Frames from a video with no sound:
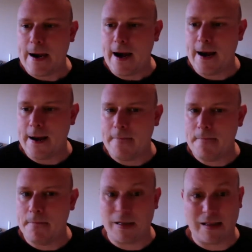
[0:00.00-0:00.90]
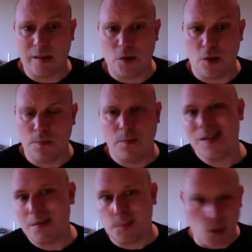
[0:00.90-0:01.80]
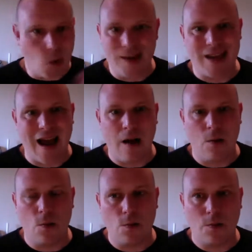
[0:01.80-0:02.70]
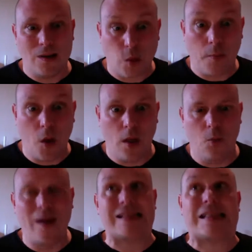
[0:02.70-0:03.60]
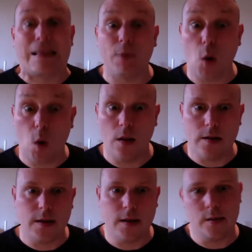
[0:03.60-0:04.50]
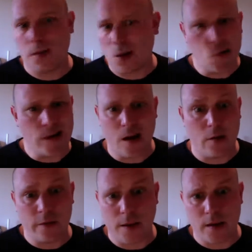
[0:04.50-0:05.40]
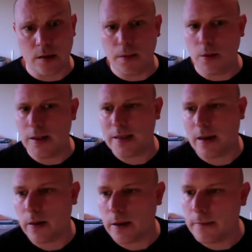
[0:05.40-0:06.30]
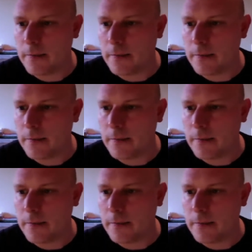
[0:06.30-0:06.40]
My sleep's been going down. My sleep quality has been going down over the past couple of weeks anyway.